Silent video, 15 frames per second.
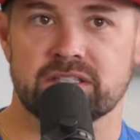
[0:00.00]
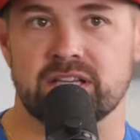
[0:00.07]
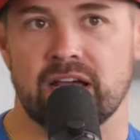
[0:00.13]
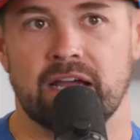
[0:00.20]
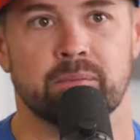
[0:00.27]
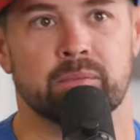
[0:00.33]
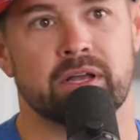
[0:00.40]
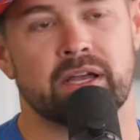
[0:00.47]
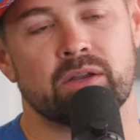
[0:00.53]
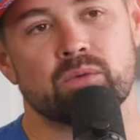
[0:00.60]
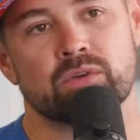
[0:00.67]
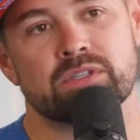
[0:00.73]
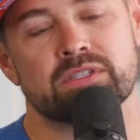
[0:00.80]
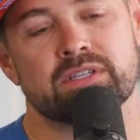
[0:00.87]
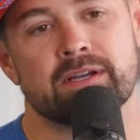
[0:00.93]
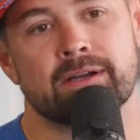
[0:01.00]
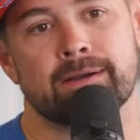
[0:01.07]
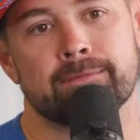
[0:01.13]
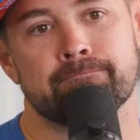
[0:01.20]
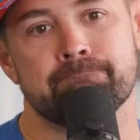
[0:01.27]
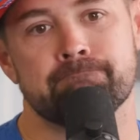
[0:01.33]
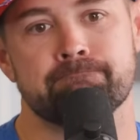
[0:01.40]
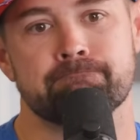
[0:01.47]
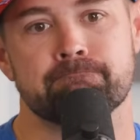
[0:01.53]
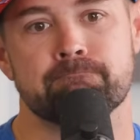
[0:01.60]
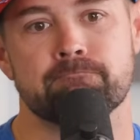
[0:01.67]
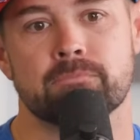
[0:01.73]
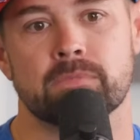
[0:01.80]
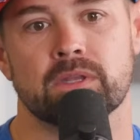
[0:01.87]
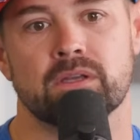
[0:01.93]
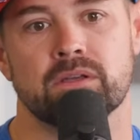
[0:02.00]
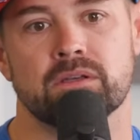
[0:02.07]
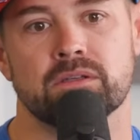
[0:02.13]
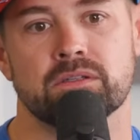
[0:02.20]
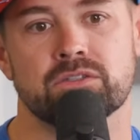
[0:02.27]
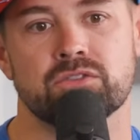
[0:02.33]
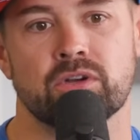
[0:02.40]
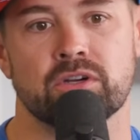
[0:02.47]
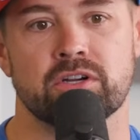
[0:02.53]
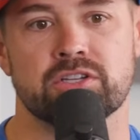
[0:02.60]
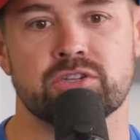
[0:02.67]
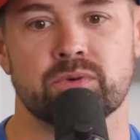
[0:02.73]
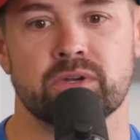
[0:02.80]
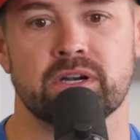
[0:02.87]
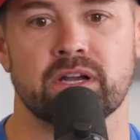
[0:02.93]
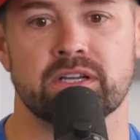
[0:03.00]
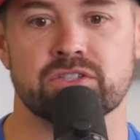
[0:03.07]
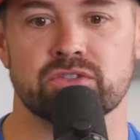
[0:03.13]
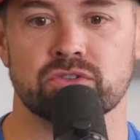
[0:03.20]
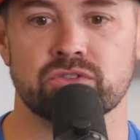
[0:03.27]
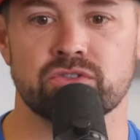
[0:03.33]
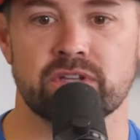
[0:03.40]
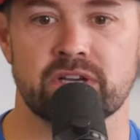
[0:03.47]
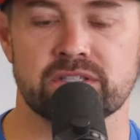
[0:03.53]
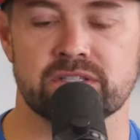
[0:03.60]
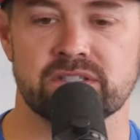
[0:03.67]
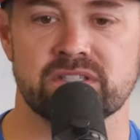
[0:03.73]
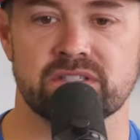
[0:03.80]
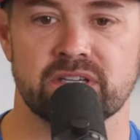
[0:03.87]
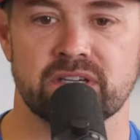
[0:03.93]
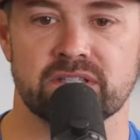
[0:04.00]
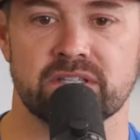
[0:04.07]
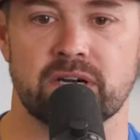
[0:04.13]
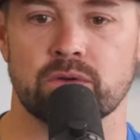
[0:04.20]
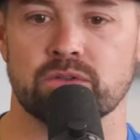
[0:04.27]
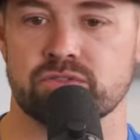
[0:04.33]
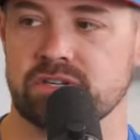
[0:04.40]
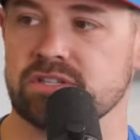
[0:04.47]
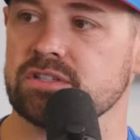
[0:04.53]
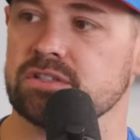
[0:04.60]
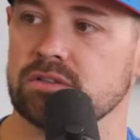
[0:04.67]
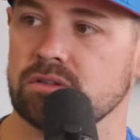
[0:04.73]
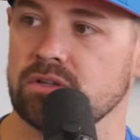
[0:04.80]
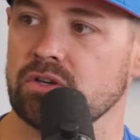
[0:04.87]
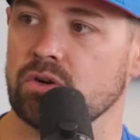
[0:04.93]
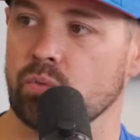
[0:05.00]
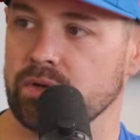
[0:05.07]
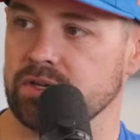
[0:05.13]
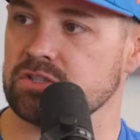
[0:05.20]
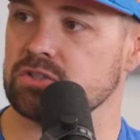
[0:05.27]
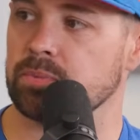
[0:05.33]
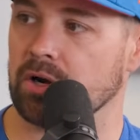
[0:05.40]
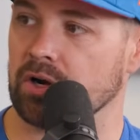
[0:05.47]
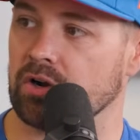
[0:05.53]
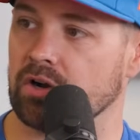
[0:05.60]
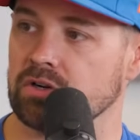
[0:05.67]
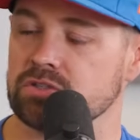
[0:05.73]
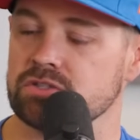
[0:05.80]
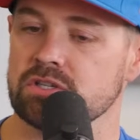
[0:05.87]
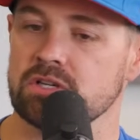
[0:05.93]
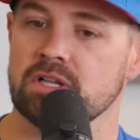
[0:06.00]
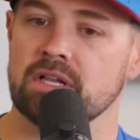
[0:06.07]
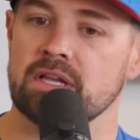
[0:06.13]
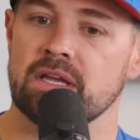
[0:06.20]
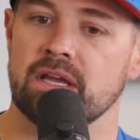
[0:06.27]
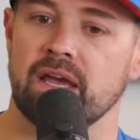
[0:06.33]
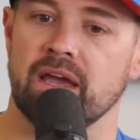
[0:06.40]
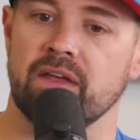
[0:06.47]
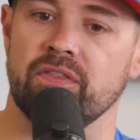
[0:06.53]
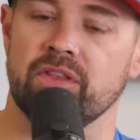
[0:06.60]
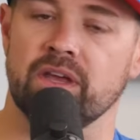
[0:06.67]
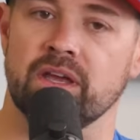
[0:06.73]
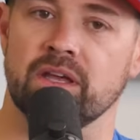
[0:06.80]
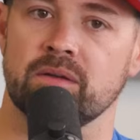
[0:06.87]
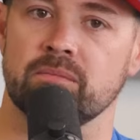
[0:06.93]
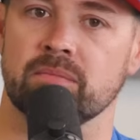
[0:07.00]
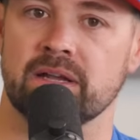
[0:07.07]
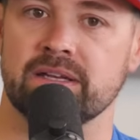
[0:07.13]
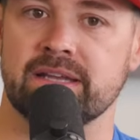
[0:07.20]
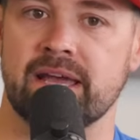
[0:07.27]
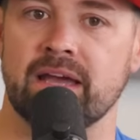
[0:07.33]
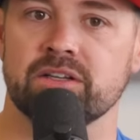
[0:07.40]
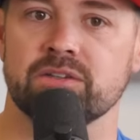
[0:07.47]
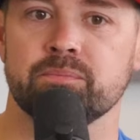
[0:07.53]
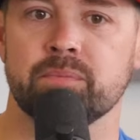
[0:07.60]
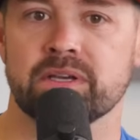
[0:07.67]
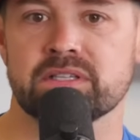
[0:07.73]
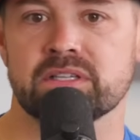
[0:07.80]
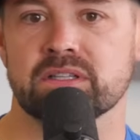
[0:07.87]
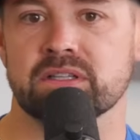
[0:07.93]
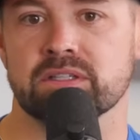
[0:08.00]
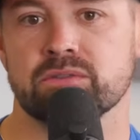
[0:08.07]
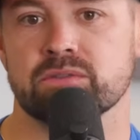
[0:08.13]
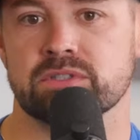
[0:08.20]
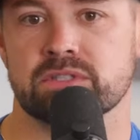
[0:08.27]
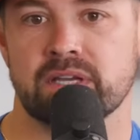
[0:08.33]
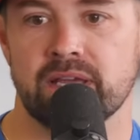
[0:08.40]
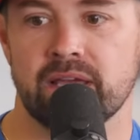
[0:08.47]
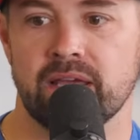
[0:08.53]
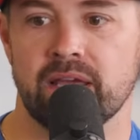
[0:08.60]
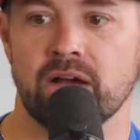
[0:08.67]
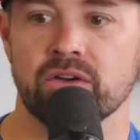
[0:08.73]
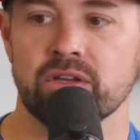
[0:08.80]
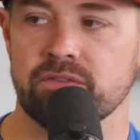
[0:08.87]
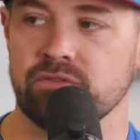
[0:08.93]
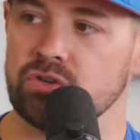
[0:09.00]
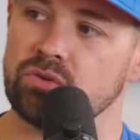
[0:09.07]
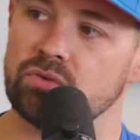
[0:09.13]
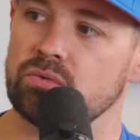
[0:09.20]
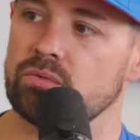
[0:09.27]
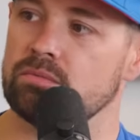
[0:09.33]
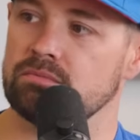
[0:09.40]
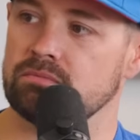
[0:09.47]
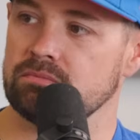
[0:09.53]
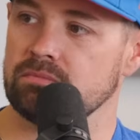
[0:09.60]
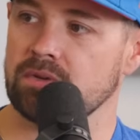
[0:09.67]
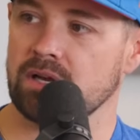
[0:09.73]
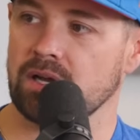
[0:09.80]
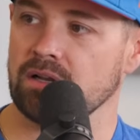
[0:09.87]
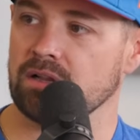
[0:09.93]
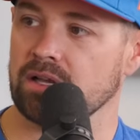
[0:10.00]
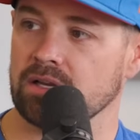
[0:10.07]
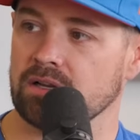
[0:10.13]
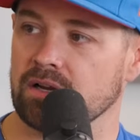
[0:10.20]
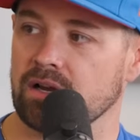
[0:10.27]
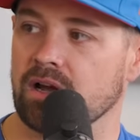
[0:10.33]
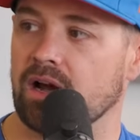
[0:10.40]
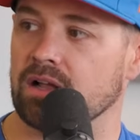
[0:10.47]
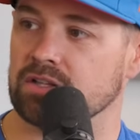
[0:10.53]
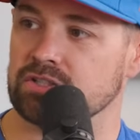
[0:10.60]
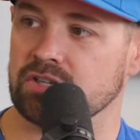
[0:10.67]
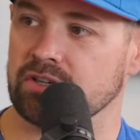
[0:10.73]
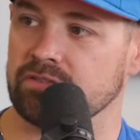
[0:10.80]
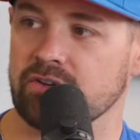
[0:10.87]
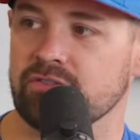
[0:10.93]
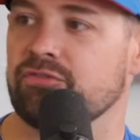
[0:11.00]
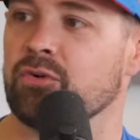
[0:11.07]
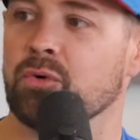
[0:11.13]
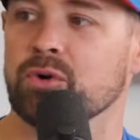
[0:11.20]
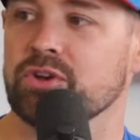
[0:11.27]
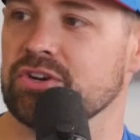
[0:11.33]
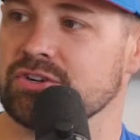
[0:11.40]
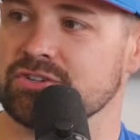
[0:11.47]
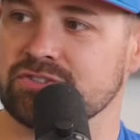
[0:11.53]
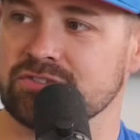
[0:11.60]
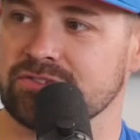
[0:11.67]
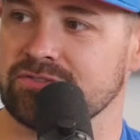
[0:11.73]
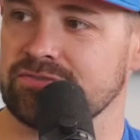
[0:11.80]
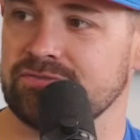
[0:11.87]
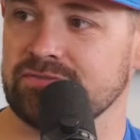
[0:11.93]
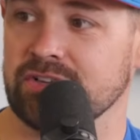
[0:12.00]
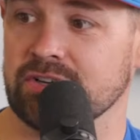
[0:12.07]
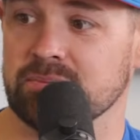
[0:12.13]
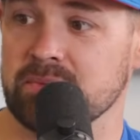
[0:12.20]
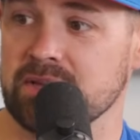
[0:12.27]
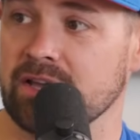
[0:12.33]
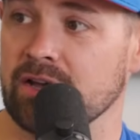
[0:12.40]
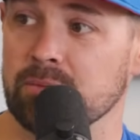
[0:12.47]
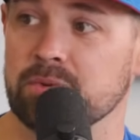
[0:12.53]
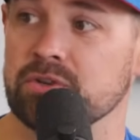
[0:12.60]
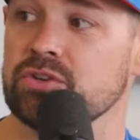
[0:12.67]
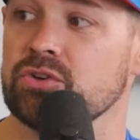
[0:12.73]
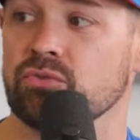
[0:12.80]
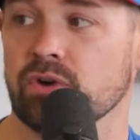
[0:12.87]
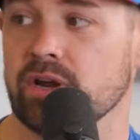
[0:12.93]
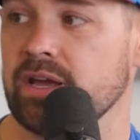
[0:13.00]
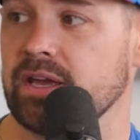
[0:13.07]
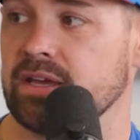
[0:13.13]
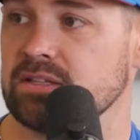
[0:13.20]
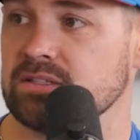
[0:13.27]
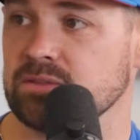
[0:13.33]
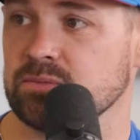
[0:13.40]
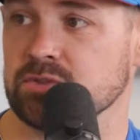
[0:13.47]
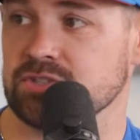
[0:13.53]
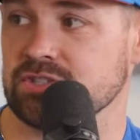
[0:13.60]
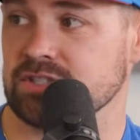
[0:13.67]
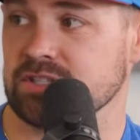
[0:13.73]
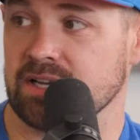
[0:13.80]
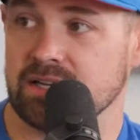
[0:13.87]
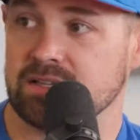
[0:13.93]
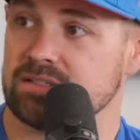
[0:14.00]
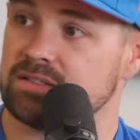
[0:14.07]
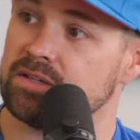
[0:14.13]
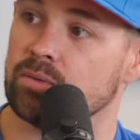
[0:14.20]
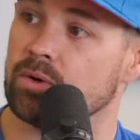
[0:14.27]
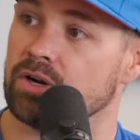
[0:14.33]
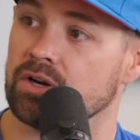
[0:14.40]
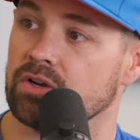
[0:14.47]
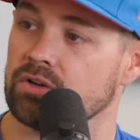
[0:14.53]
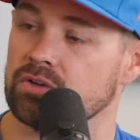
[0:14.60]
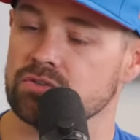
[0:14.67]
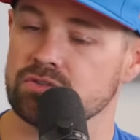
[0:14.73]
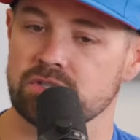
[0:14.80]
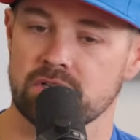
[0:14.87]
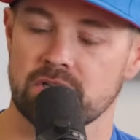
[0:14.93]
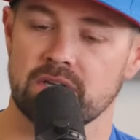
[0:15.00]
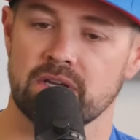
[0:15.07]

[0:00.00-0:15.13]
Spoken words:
the timeline was, so I graduated high school in 2006 and I was racing, wing sprint cars. And then my dad basically was like, hey, I'll give you kind of like a college. I'll give you 4 years of, me helping you race, and we'll just kind of see where it goes.